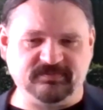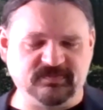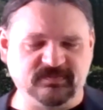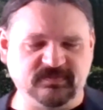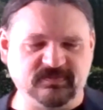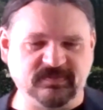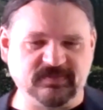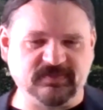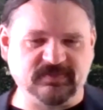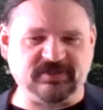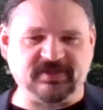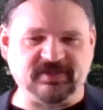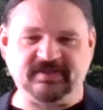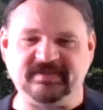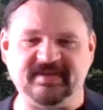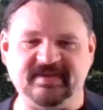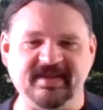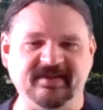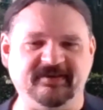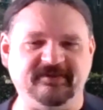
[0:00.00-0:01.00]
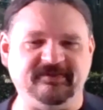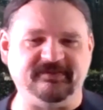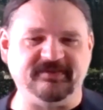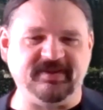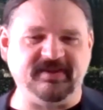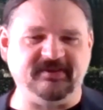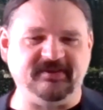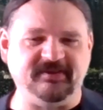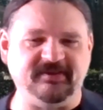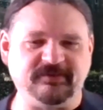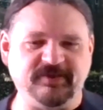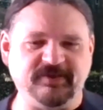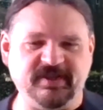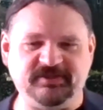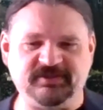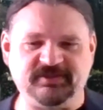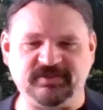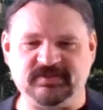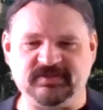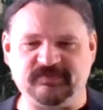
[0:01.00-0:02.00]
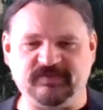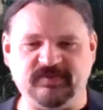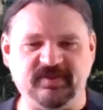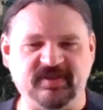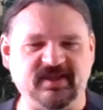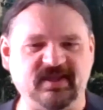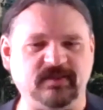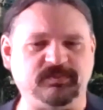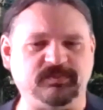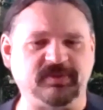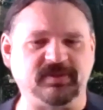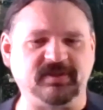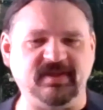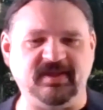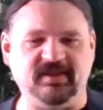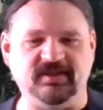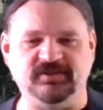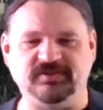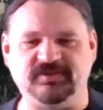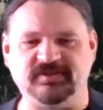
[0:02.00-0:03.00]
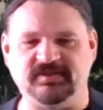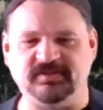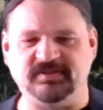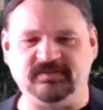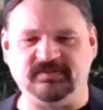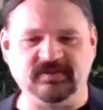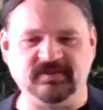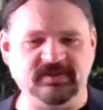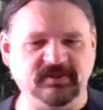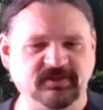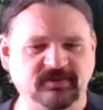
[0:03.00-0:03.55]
shut down integrations for the application,